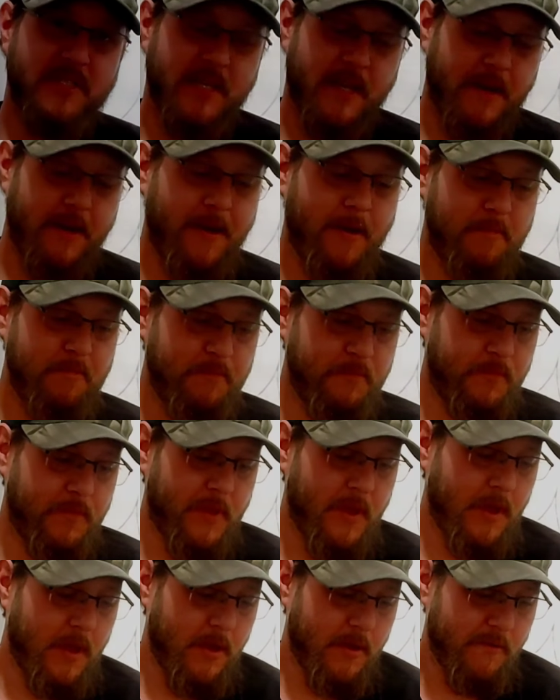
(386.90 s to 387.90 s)
setup
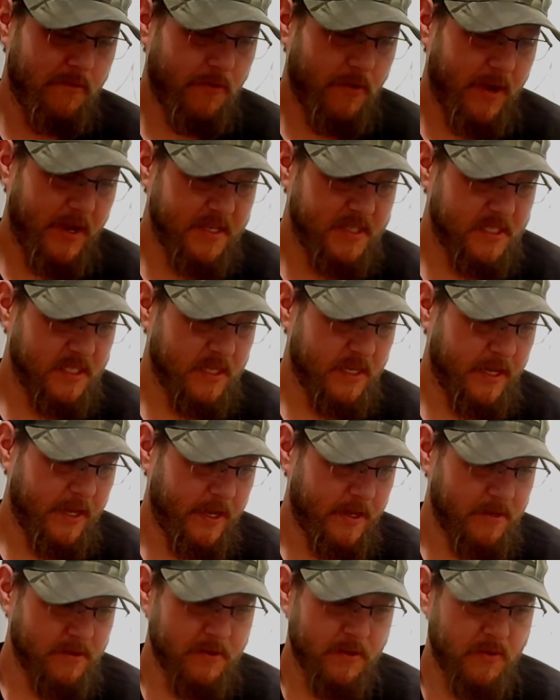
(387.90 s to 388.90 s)
for a
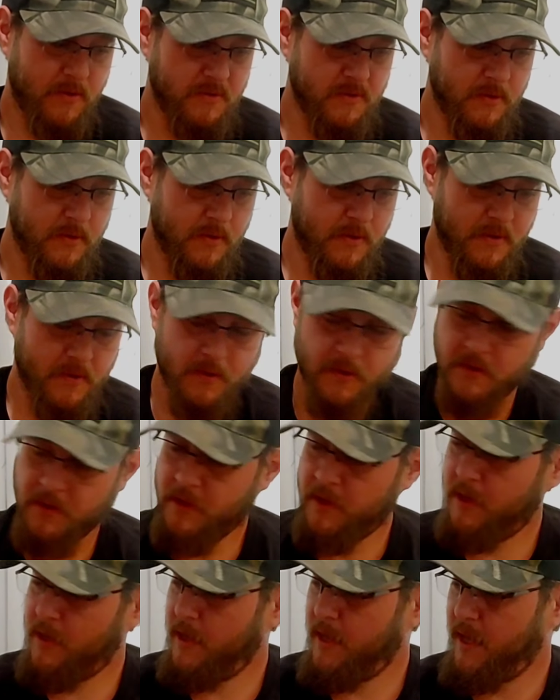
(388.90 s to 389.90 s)
sling
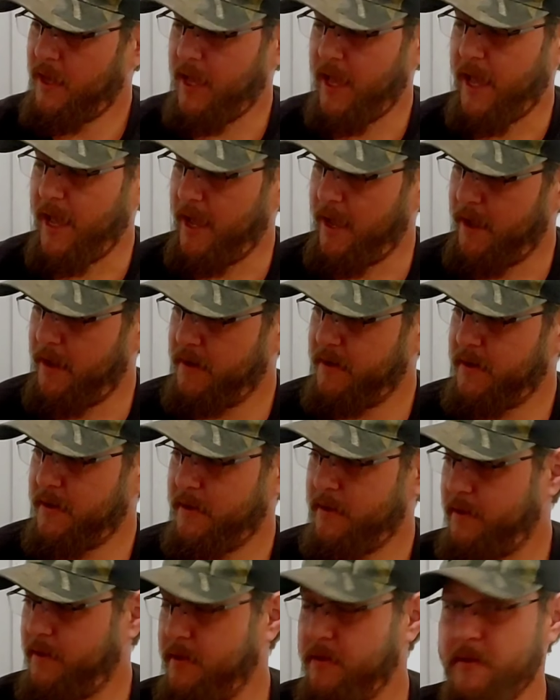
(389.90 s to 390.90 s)
and
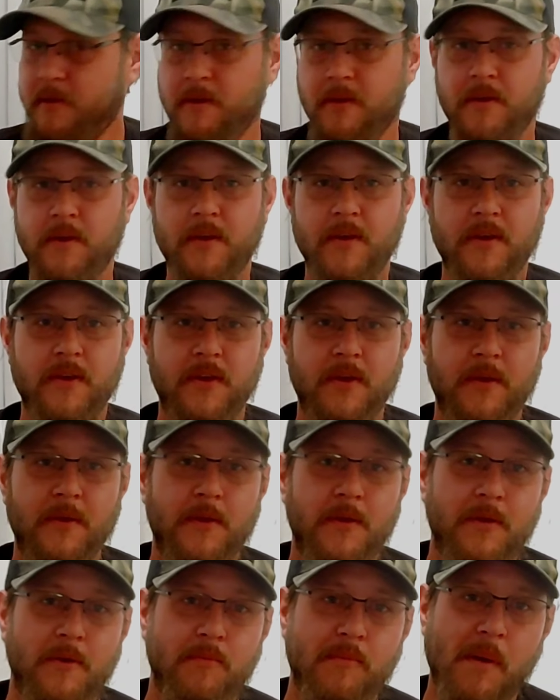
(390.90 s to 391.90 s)
my
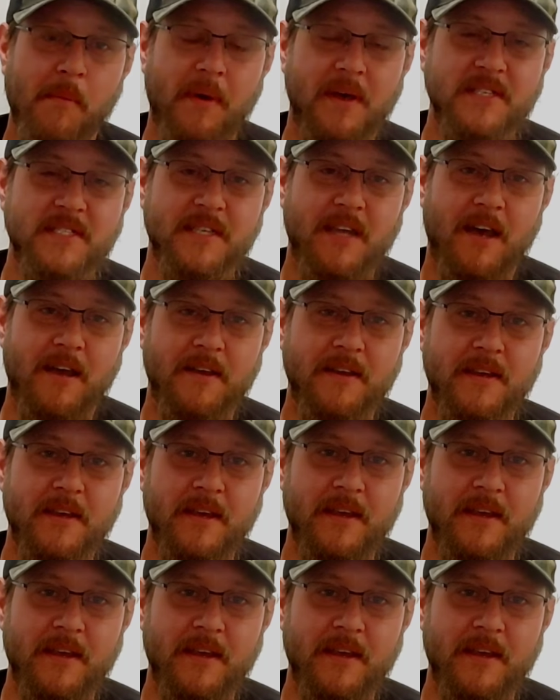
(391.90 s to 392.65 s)
buttstock.